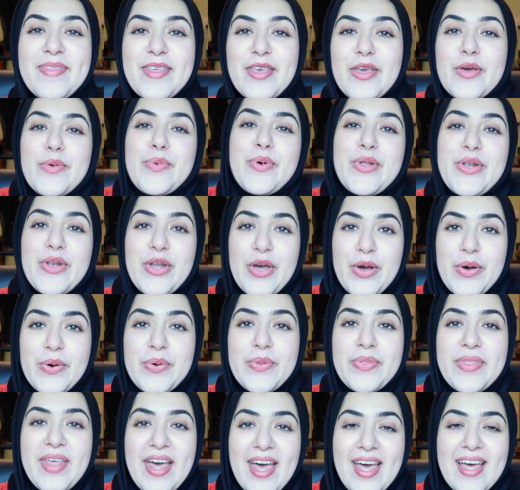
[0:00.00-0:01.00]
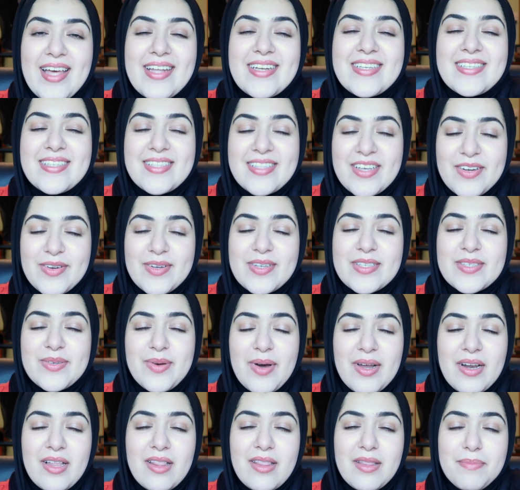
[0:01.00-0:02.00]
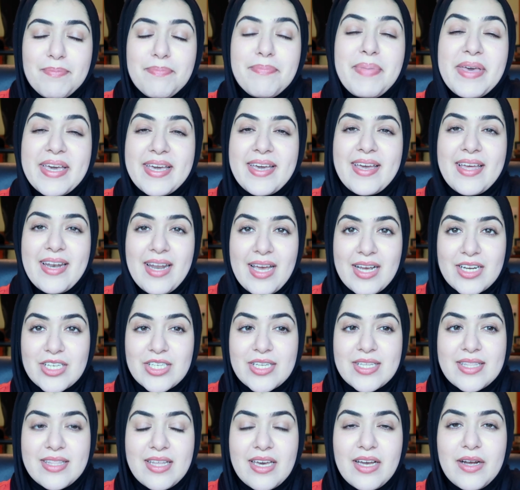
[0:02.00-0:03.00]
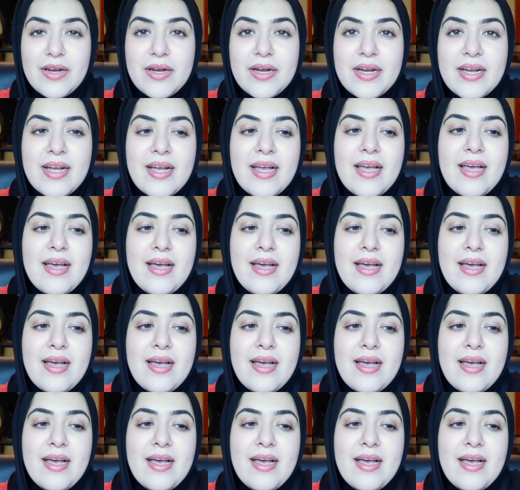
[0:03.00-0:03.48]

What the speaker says: You would know that there is quite a big connection there.